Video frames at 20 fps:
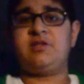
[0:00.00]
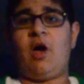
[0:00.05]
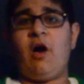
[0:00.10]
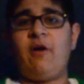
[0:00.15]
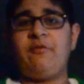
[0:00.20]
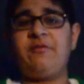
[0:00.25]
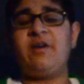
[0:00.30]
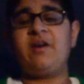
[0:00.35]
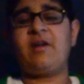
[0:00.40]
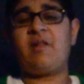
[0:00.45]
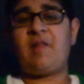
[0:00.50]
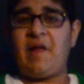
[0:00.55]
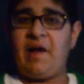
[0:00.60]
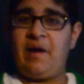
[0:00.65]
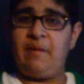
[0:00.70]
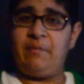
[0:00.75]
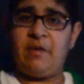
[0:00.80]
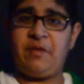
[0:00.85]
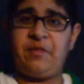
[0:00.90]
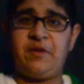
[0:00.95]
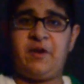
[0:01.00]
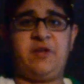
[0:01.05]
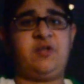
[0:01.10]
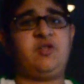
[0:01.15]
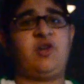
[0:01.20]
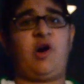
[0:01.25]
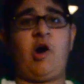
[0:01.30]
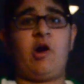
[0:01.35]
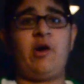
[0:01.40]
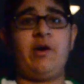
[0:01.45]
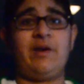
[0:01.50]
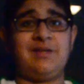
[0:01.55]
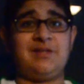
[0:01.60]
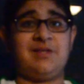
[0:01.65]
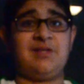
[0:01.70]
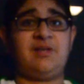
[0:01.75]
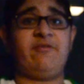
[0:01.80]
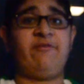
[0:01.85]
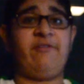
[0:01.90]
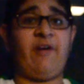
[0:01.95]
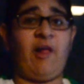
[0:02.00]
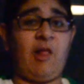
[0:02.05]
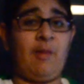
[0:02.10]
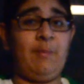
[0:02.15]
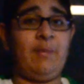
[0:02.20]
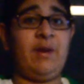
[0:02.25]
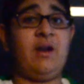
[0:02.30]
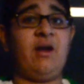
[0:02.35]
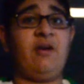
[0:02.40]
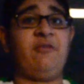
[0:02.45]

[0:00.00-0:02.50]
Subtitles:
often claimed that the guitar is a development